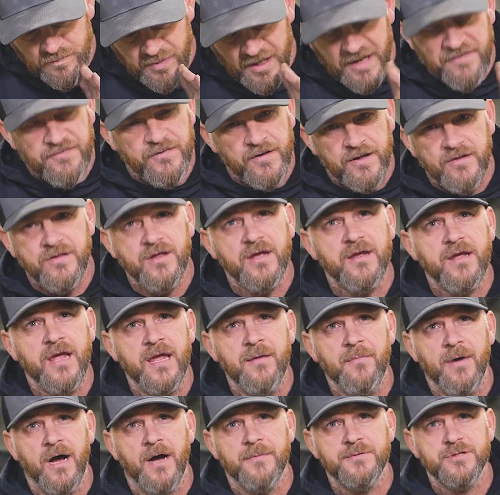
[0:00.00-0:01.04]
But I think they
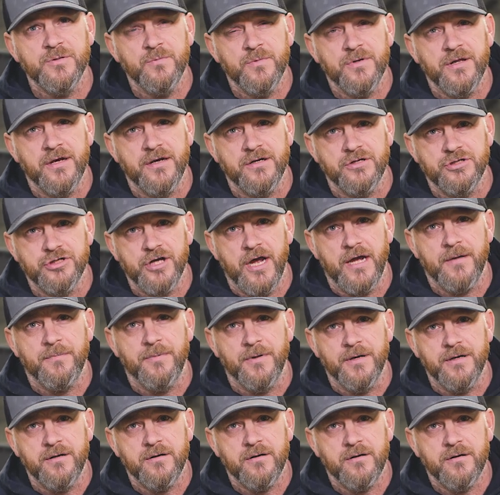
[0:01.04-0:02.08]
came option with like a jack
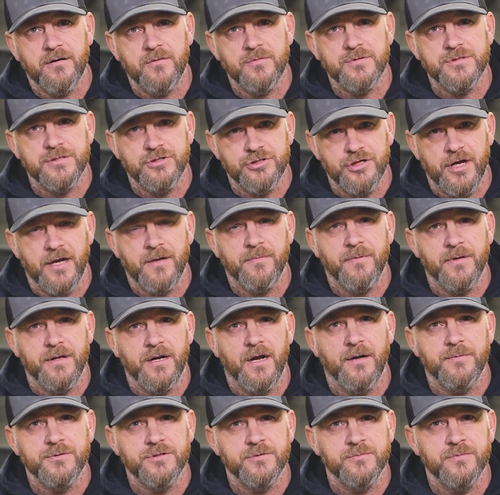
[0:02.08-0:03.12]
plate. There was a jack plate
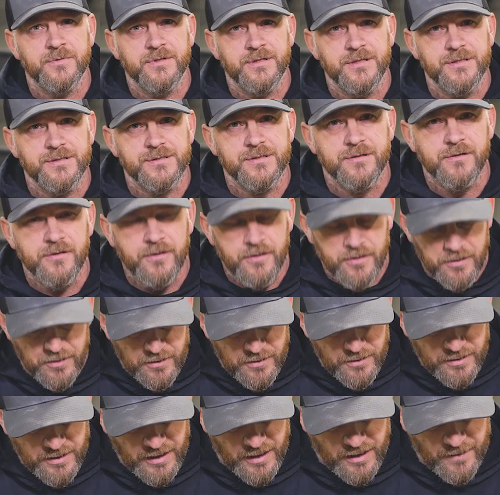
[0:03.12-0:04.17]
option with these.
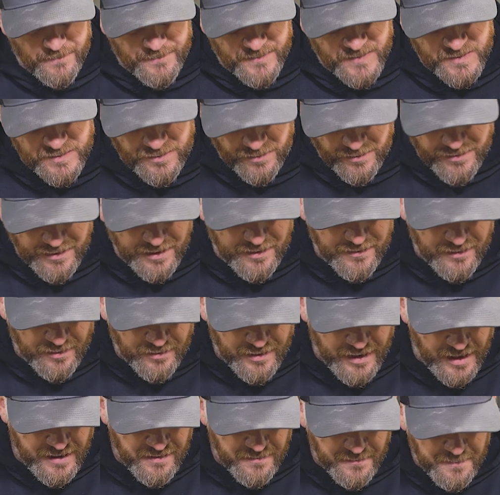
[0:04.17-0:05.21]
Yeah, so they're
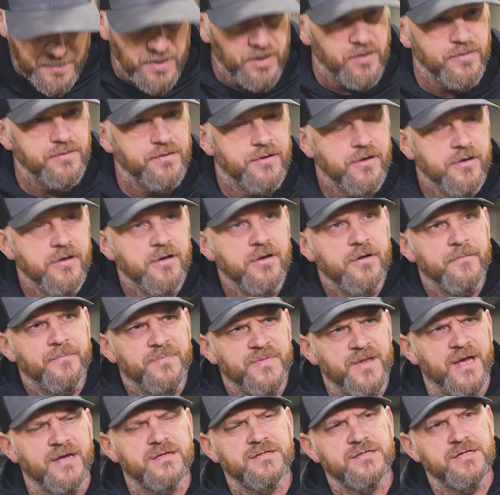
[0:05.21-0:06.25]
kind of built
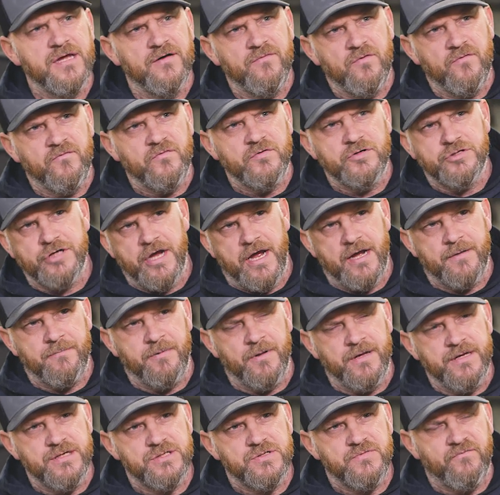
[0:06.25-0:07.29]
next level for jack
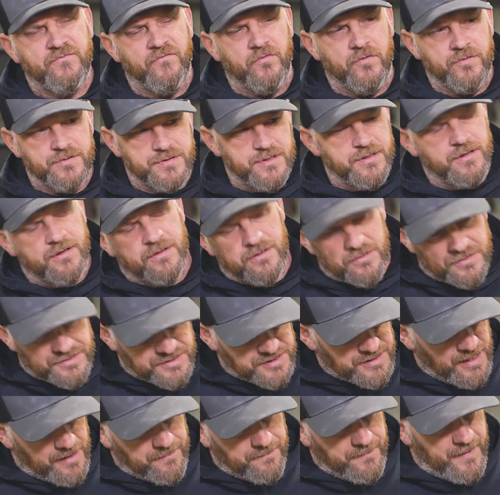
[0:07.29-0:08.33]
plates, for the little
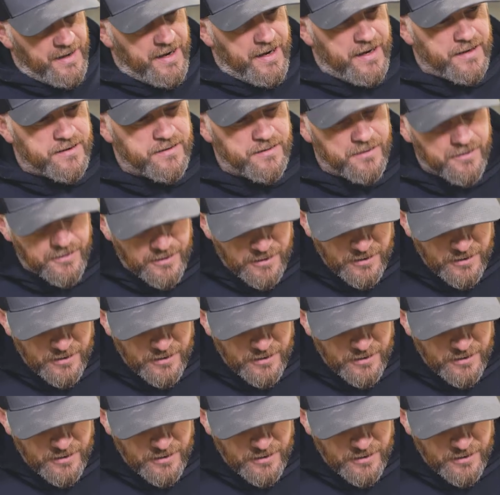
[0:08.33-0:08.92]
setback.